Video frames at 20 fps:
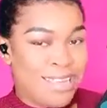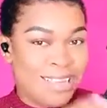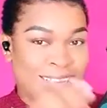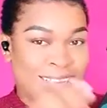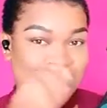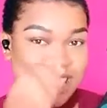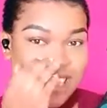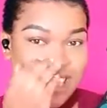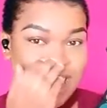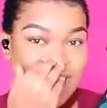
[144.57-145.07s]

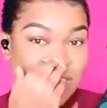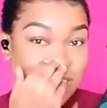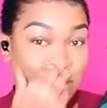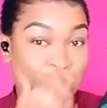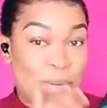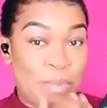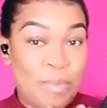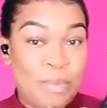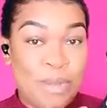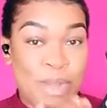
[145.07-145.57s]

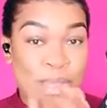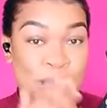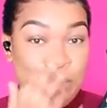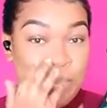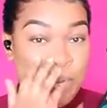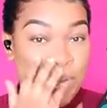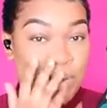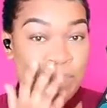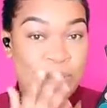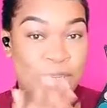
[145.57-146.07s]
I'm
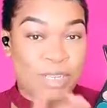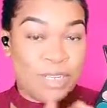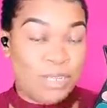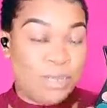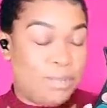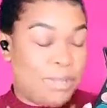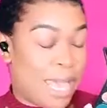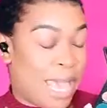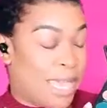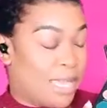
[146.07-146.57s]
pretty much
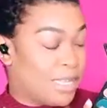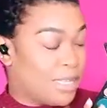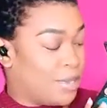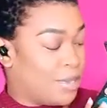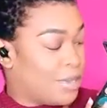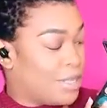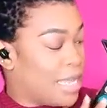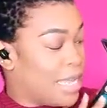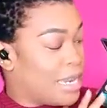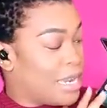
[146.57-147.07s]
biased
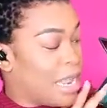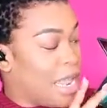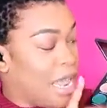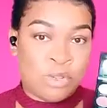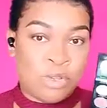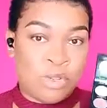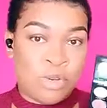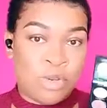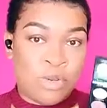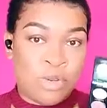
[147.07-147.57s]
on that.
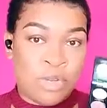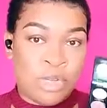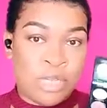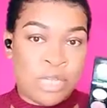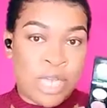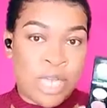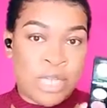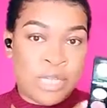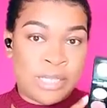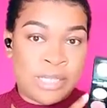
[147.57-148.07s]
So it
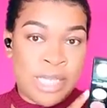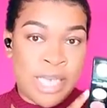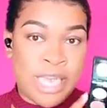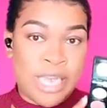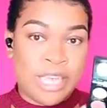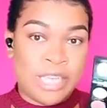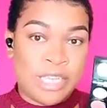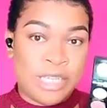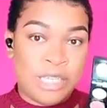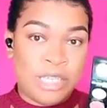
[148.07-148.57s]
has
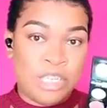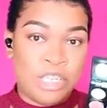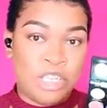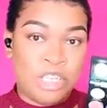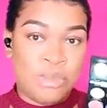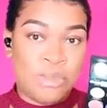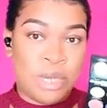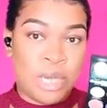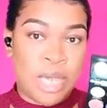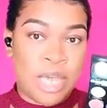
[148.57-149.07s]
8
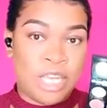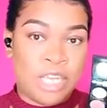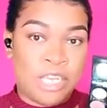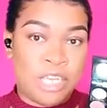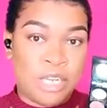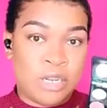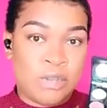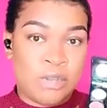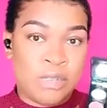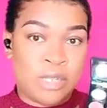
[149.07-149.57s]
shimmer
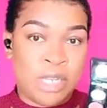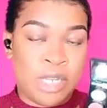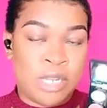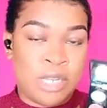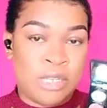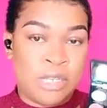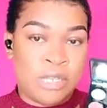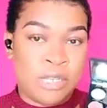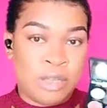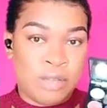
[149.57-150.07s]
eyeshadows and
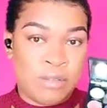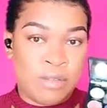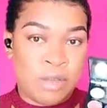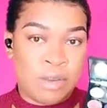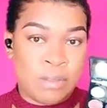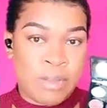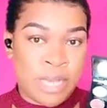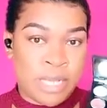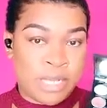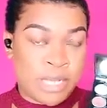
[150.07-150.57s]
7
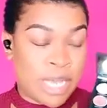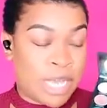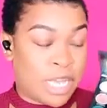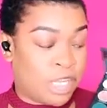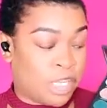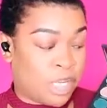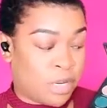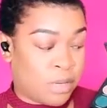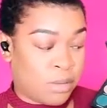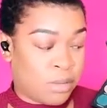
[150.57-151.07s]
matte
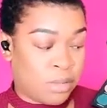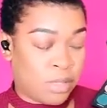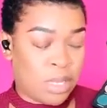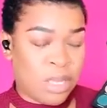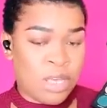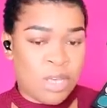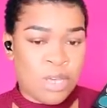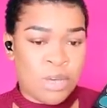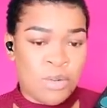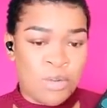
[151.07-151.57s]
eyeshadows,
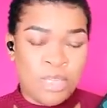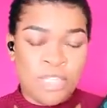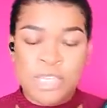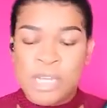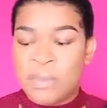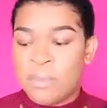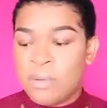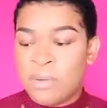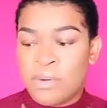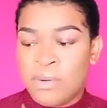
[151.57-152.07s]
which
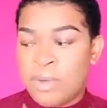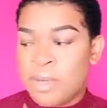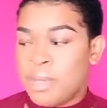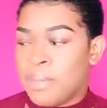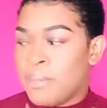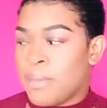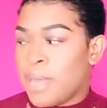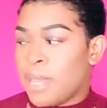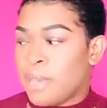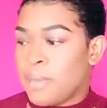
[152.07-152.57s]
I'm not really
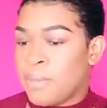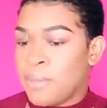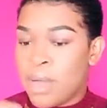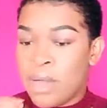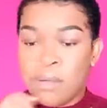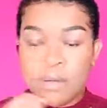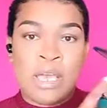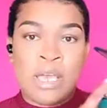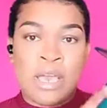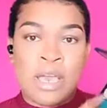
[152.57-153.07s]
mad
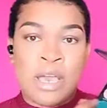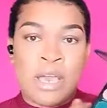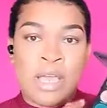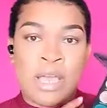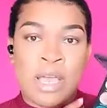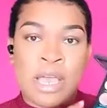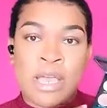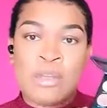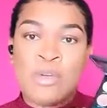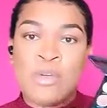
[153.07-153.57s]
about.
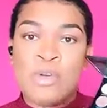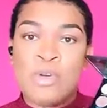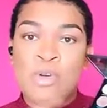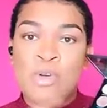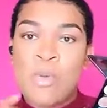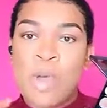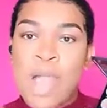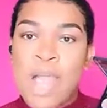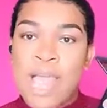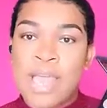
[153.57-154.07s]
I don't know
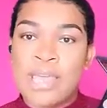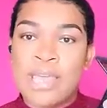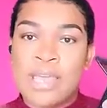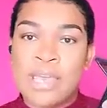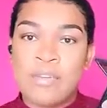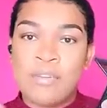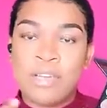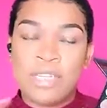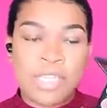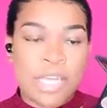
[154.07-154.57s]
why
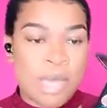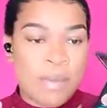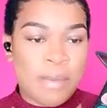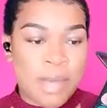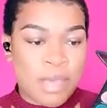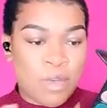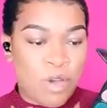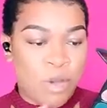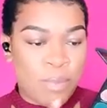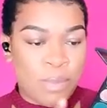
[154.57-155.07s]
every time
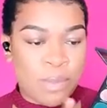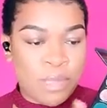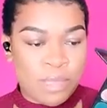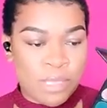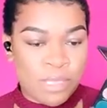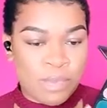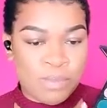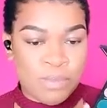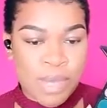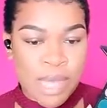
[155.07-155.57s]
I open
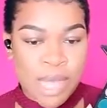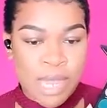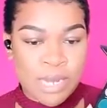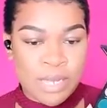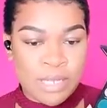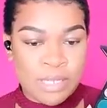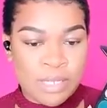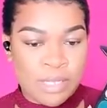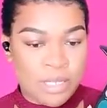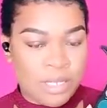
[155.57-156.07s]
this
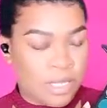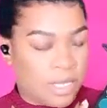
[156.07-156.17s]
palette,